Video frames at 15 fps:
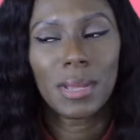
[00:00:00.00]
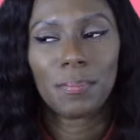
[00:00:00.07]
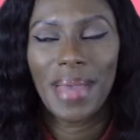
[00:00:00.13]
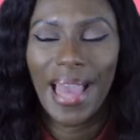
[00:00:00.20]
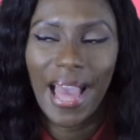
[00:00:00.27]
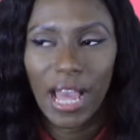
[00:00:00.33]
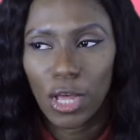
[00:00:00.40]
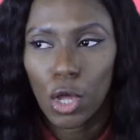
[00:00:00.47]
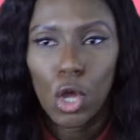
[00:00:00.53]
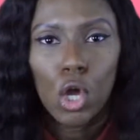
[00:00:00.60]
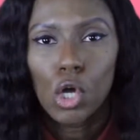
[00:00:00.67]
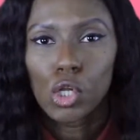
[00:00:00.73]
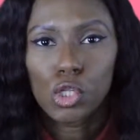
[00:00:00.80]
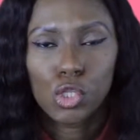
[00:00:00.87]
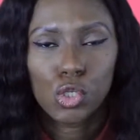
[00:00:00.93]
paid
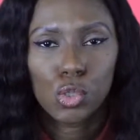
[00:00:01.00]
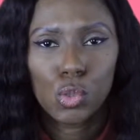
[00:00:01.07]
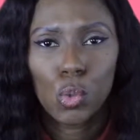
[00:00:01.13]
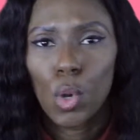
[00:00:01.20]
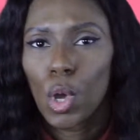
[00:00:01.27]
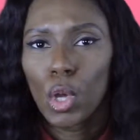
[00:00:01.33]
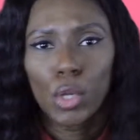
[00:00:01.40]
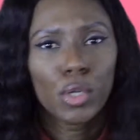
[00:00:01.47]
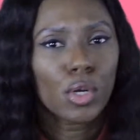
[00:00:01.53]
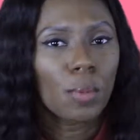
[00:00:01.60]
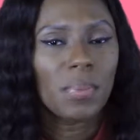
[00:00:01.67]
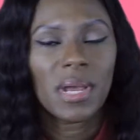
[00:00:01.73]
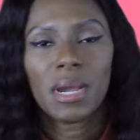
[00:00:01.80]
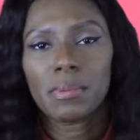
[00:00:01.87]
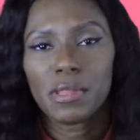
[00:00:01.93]
to
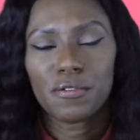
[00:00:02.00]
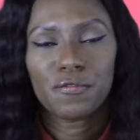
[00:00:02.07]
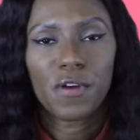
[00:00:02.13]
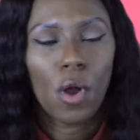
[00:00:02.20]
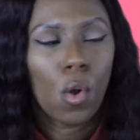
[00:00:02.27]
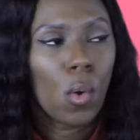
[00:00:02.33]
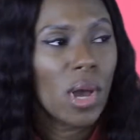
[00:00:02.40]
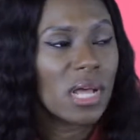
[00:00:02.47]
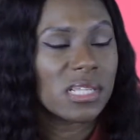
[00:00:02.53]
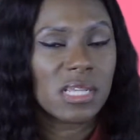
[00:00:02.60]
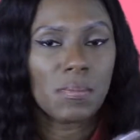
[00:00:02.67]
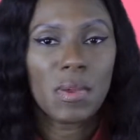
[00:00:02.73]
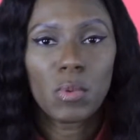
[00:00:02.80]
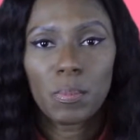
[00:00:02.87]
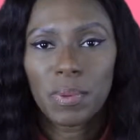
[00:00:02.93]
pick up the phone and
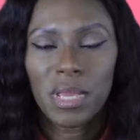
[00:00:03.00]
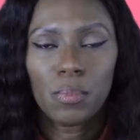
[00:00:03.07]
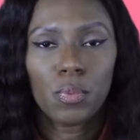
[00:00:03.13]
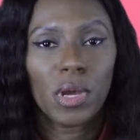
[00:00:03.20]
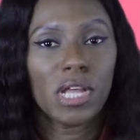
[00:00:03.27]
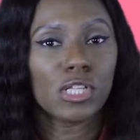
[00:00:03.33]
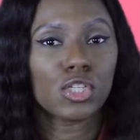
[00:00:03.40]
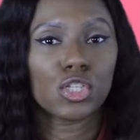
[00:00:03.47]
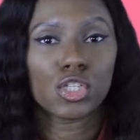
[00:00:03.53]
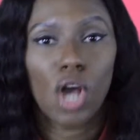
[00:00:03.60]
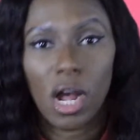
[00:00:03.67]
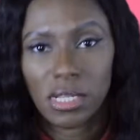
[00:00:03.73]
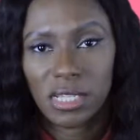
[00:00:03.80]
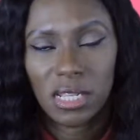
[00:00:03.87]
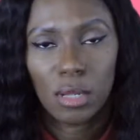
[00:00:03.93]
to meet with people and to
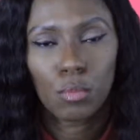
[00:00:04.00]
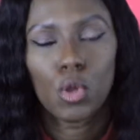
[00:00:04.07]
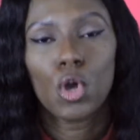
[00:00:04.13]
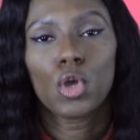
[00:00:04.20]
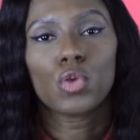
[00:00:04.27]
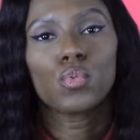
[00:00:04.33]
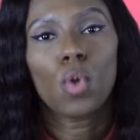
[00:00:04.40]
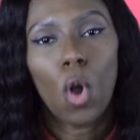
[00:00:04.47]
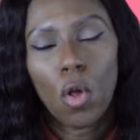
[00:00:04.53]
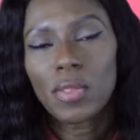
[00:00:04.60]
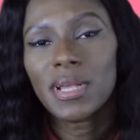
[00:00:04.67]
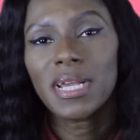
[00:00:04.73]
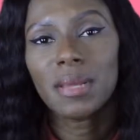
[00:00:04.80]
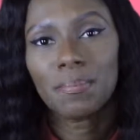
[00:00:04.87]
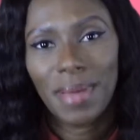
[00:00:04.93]
talk to them. You
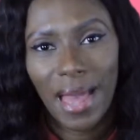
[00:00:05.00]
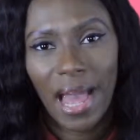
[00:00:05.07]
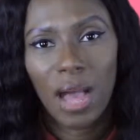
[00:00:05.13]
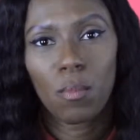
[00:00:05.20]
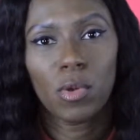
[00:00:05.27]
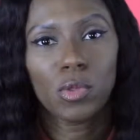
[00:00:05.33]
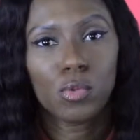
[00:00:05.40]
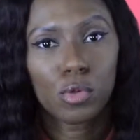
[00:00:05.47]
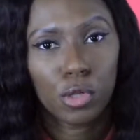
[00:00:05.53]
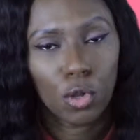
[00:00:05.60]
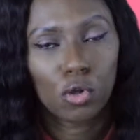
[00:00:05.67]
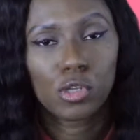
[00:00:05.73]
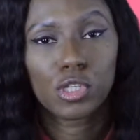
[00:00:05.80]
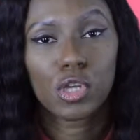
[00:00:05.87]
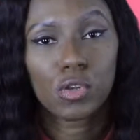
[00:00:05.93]
only get paid when you
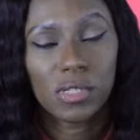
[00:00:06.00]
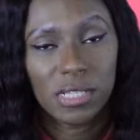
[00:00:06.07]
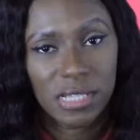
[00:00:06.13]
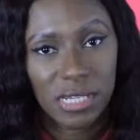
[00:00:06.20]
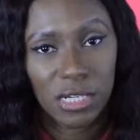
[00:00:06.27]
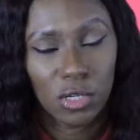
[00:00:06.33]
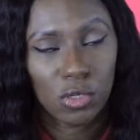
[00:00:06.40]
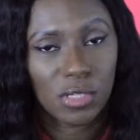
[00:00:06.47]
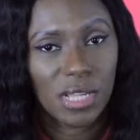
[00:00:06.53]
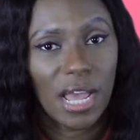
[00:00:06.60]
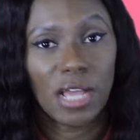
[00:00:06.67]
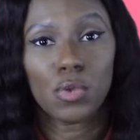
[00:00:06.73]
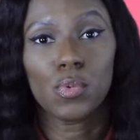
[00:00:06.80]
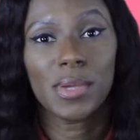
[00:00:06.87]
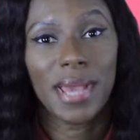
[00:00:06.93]
close those deals
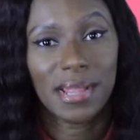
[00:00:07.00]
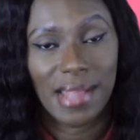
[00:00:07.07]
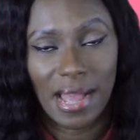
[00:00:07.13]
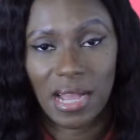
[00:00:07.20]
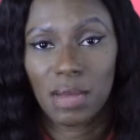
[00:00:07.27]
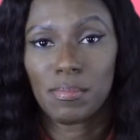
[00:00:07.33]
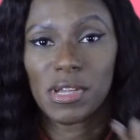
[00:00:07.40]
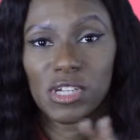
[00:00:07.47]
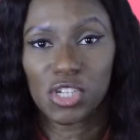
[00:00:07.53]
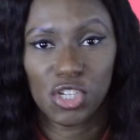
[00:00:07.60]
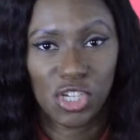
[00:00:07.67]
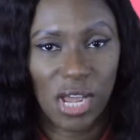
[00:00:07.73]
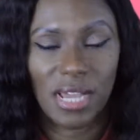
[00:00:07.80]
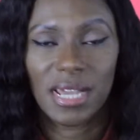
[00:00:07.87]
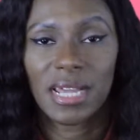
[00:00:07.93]
and you get that commission
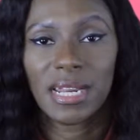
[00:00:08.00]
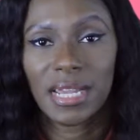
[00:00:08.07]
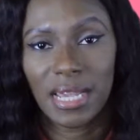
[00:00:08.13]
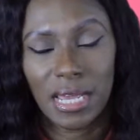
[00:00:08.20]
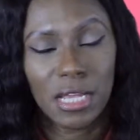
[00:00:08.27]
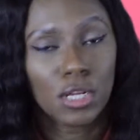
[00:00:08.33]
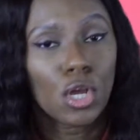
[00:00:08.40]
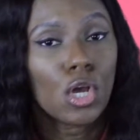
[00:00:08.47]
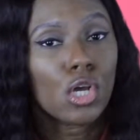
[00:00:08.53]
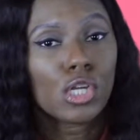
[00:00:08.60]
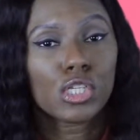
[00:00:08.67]
check in the end.